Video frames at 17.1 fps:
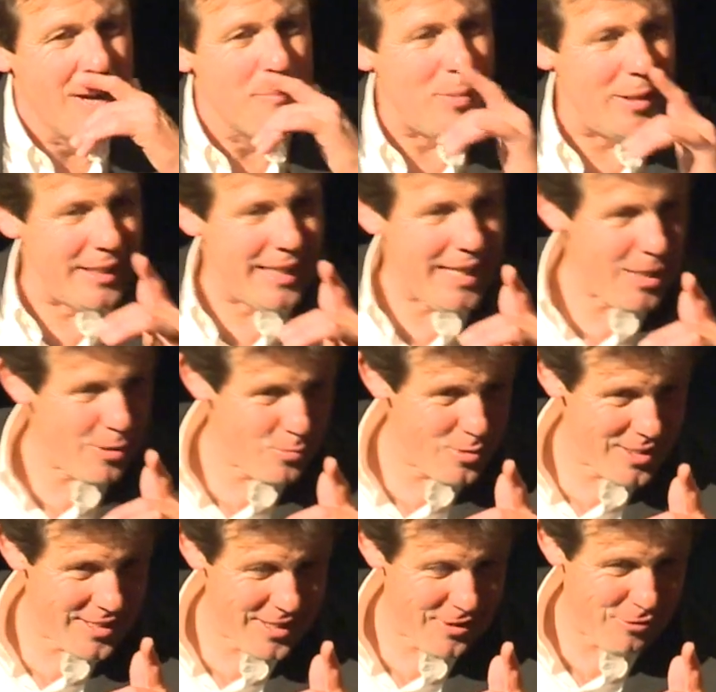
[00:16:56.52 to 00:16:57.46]
But now it
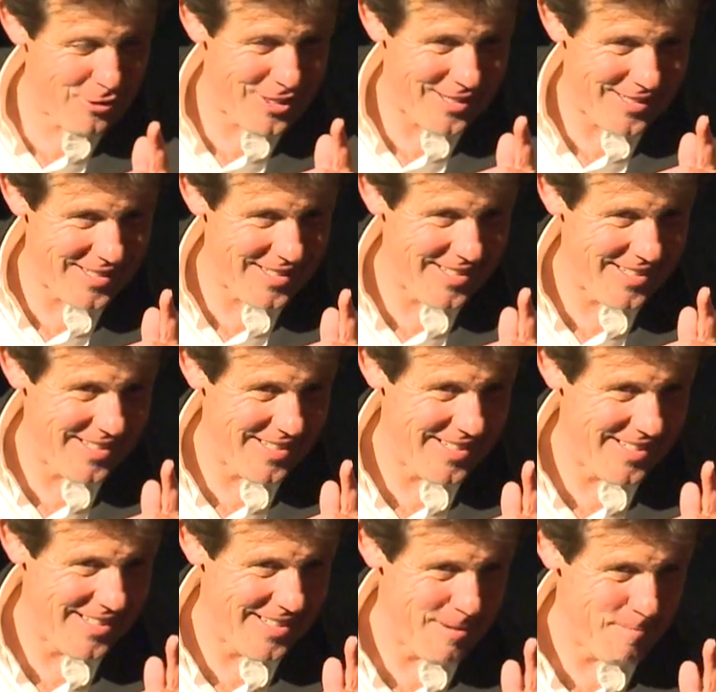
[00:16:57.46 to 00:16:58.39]
was different.
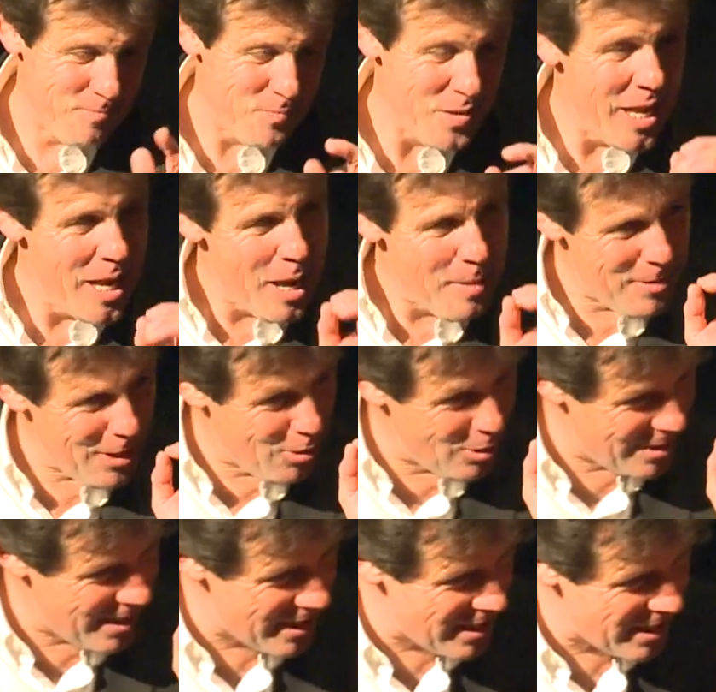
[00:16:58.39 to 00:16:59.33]

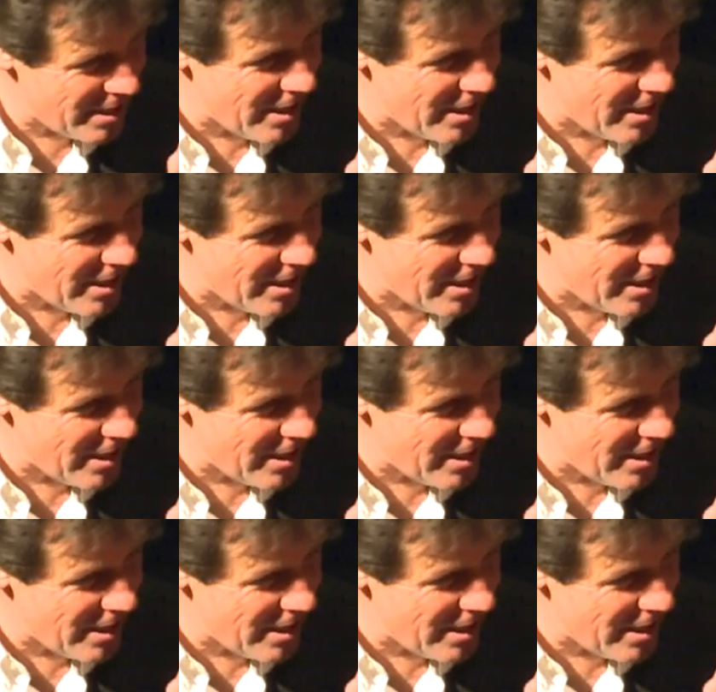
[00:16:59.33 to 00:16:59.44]
Because this